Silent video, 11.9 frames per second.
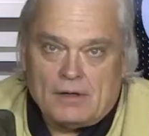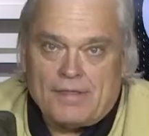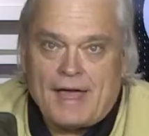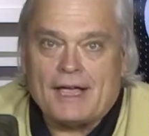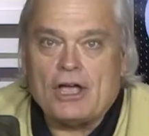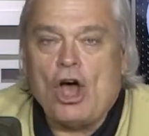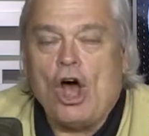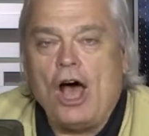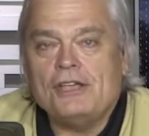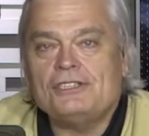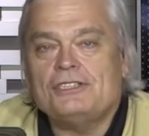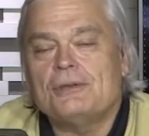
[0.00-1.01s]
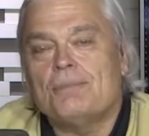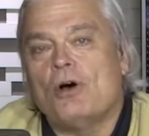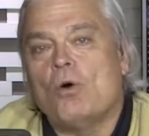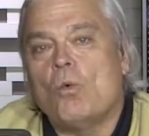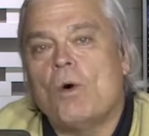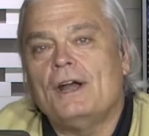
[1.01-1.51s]
that costs
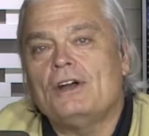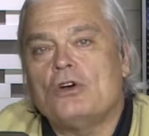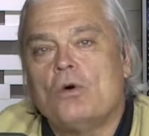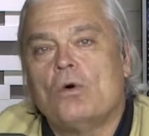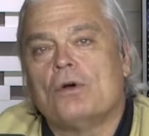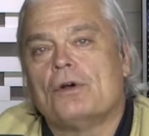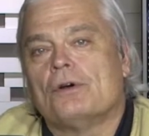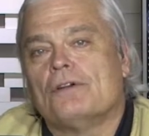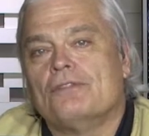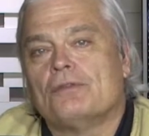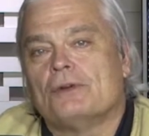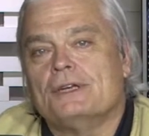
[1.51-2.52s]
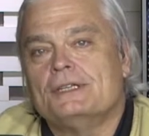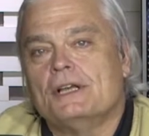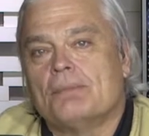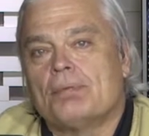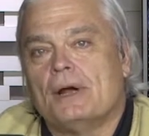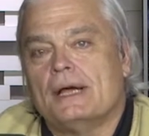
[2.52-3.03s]
about one quarter of the
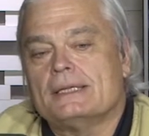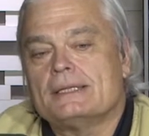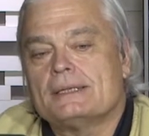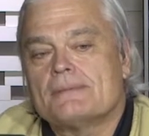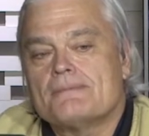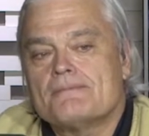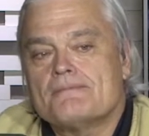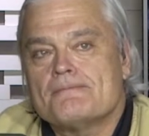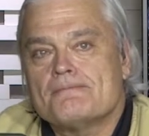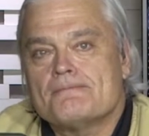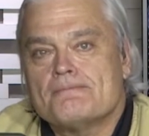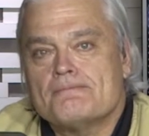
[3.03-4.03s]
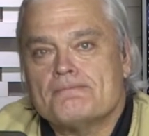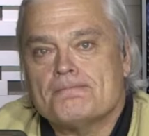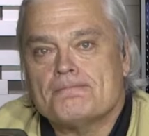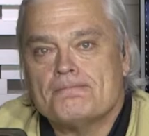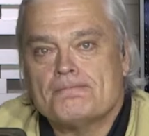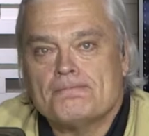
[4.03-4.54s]
retail price?
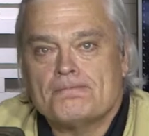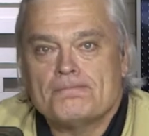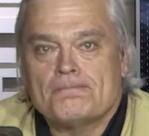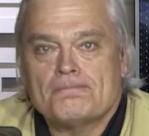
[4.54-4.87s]
It's.